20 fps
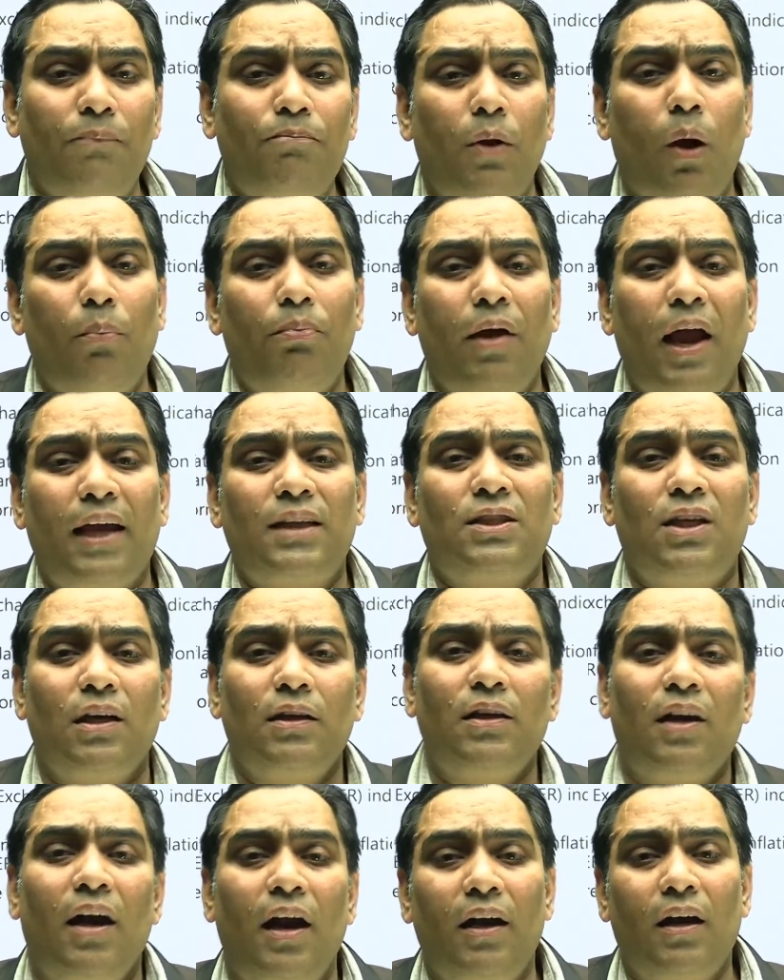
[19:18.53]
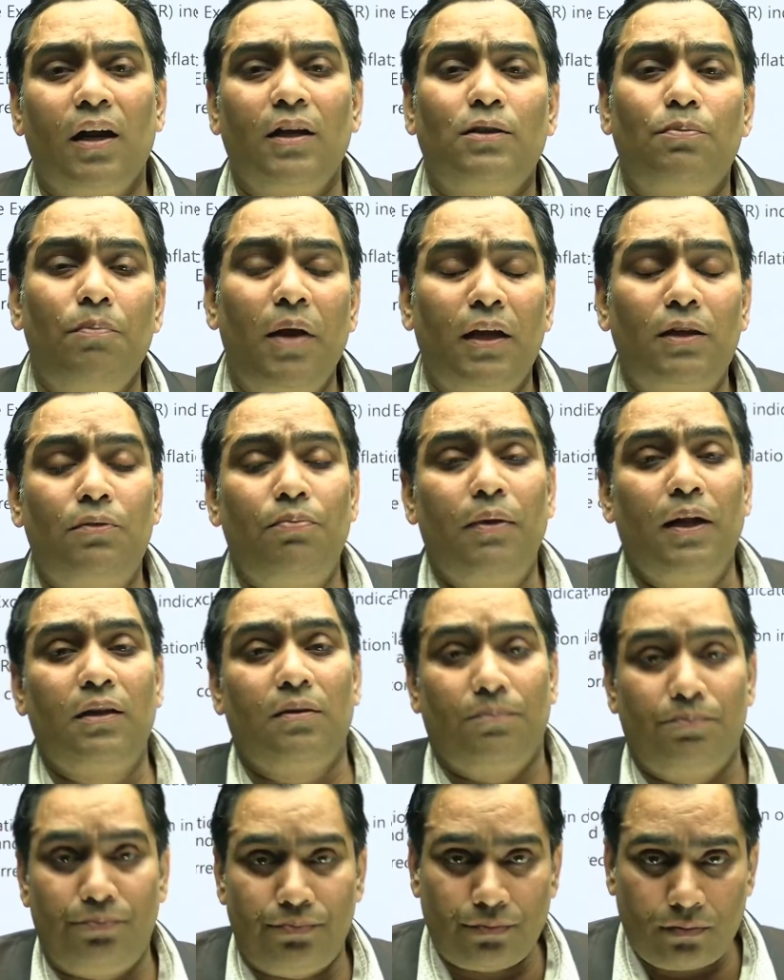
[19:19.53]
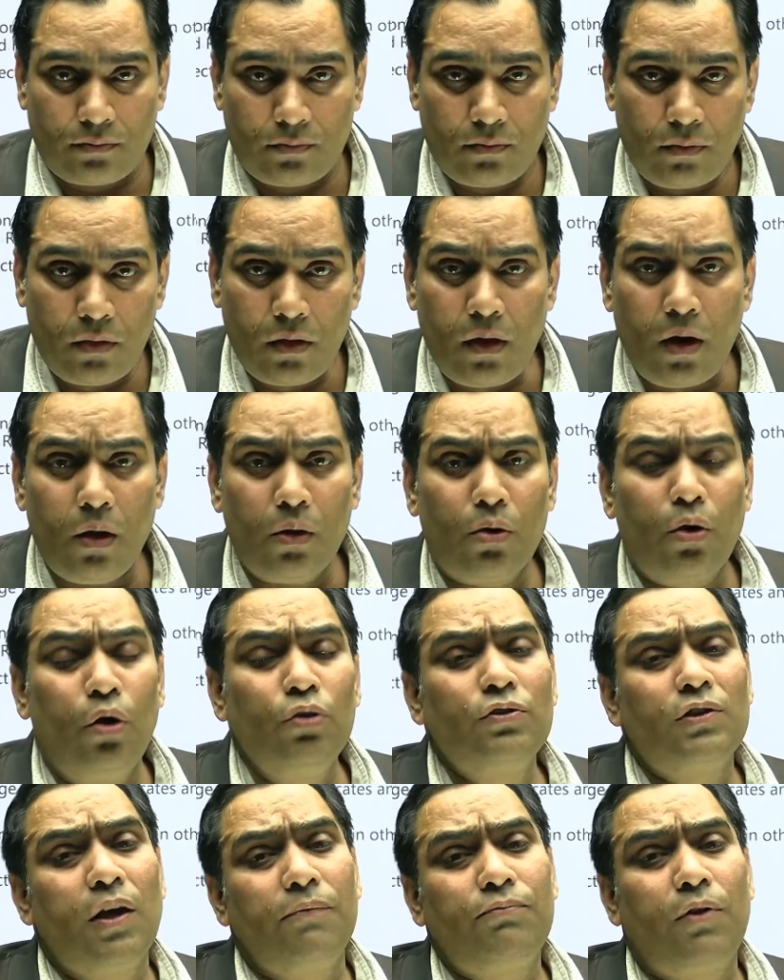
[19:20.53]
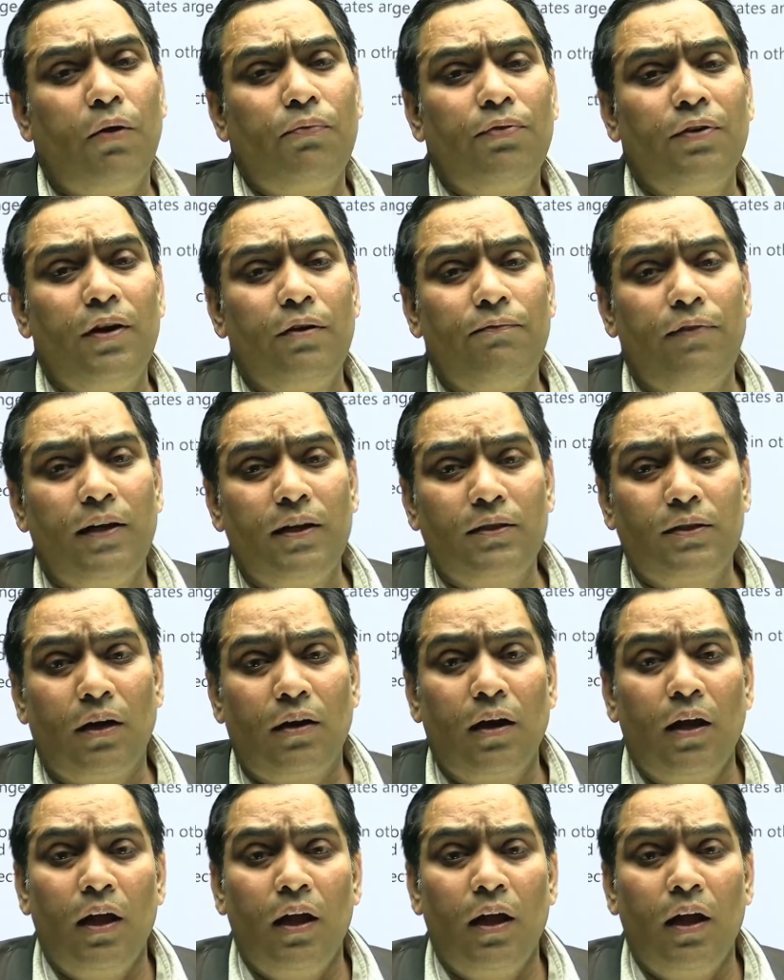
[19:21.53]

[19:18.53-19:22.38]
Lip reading: of exchange rate is mixed with concept of inflation.